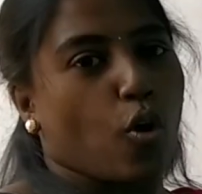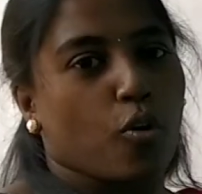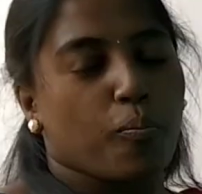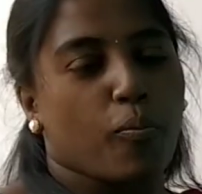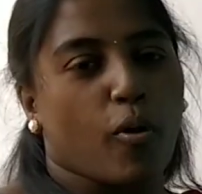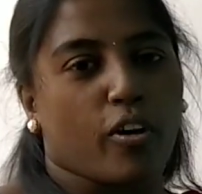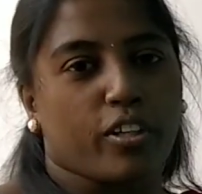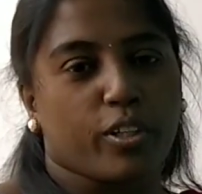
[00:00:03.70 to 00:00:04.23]

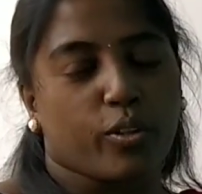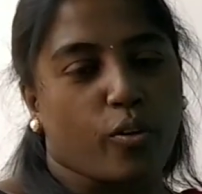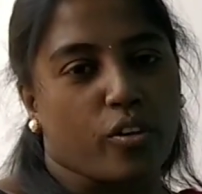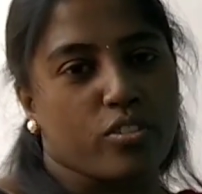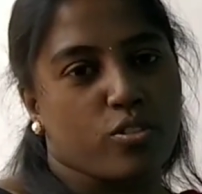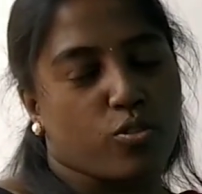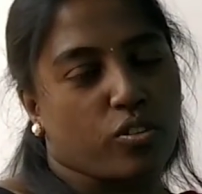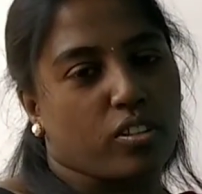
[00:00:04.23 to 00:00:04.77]
of body
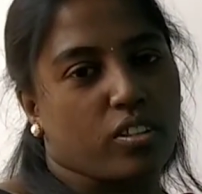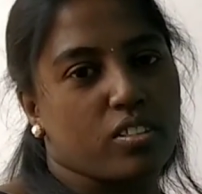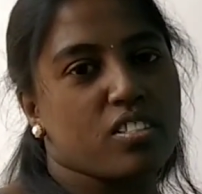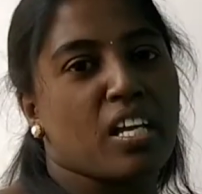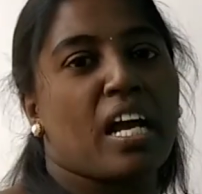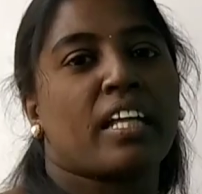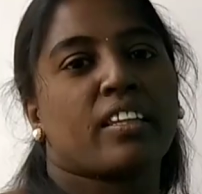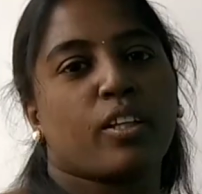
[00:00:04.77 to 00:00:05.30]

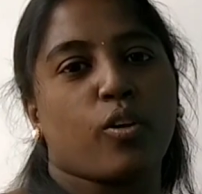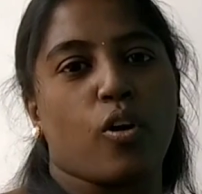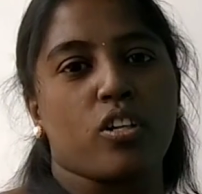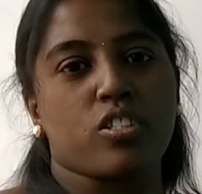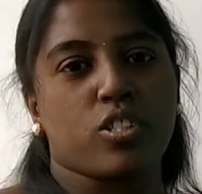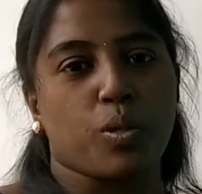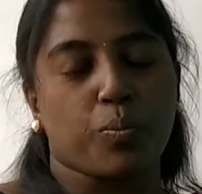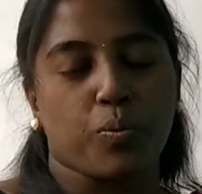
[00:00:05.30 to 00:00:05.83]
constituents and the
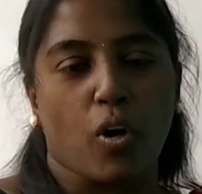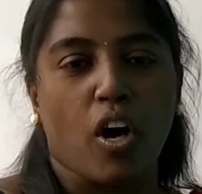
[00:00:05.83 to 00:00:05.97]
concept